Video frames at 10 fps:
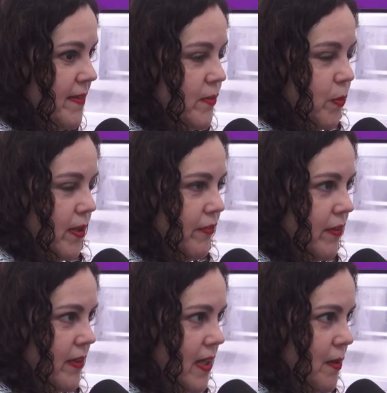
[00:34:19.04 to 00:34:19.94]
we'll
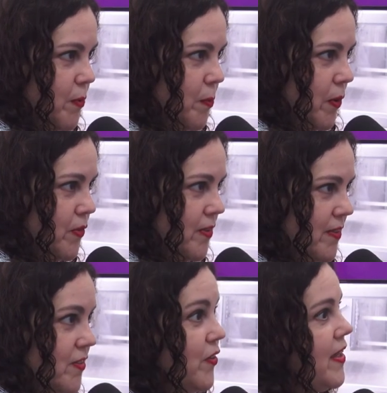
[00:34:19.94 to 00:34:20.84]
definitely keep you
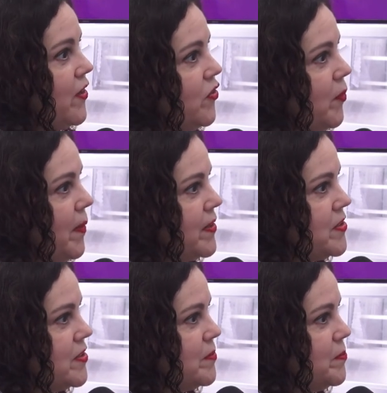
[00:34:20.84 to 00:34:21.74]
posted. So thank you so much.
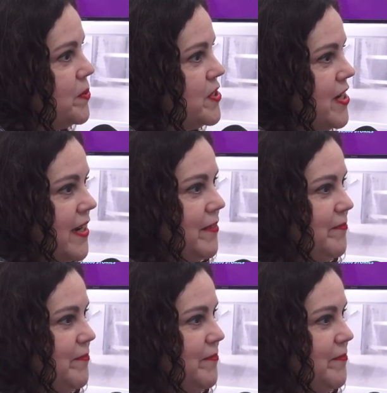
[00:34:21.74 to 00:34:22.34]
Thank you. Appreciate it.